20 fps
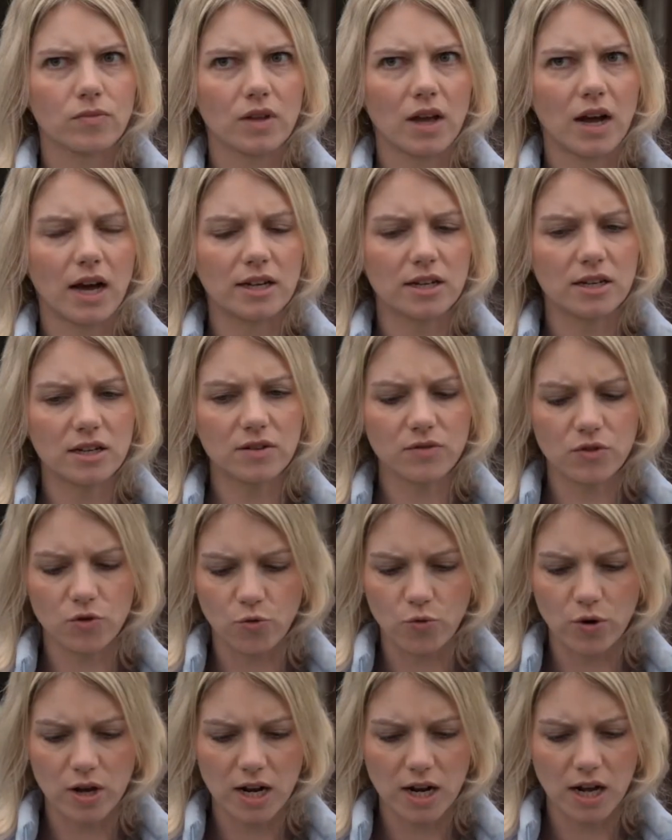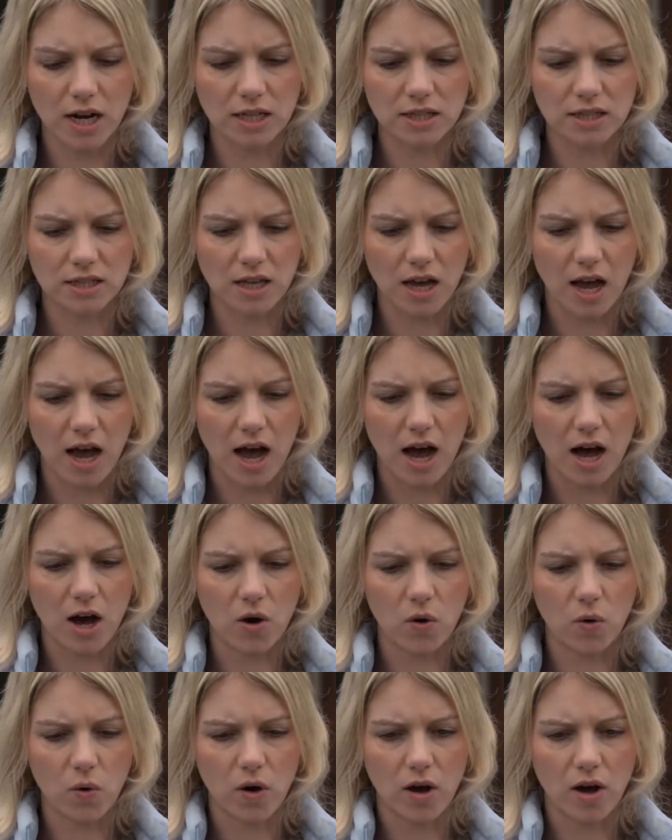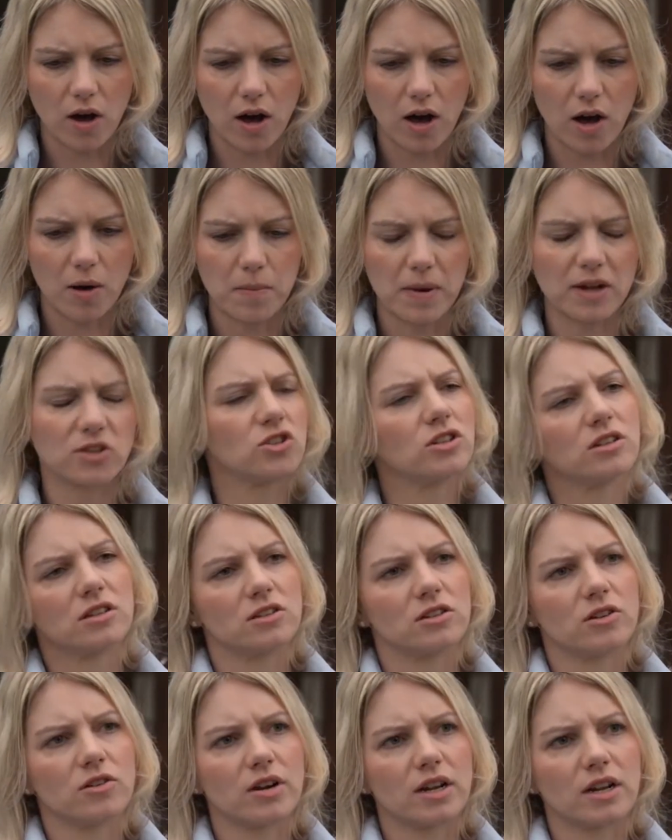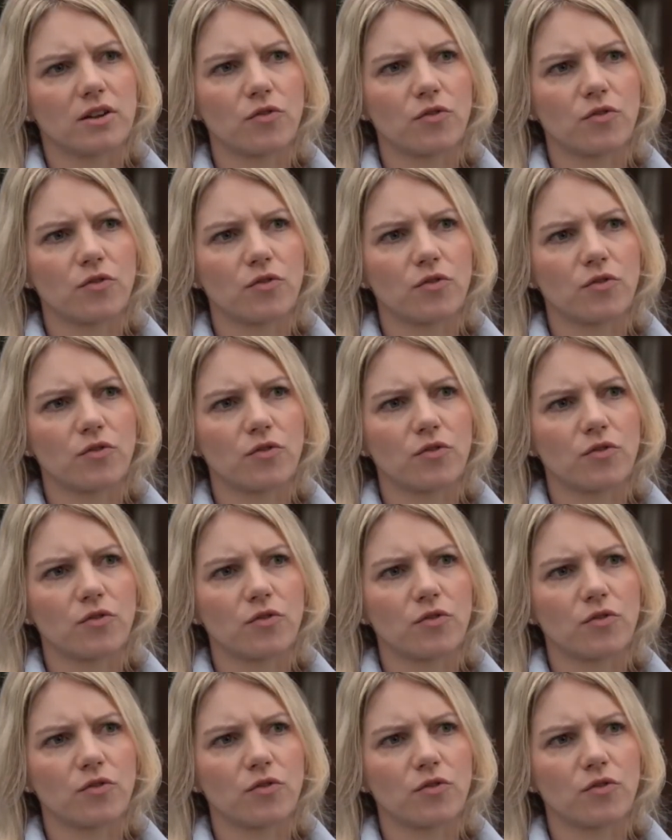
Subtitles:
I didn't even realize how much he deteriorated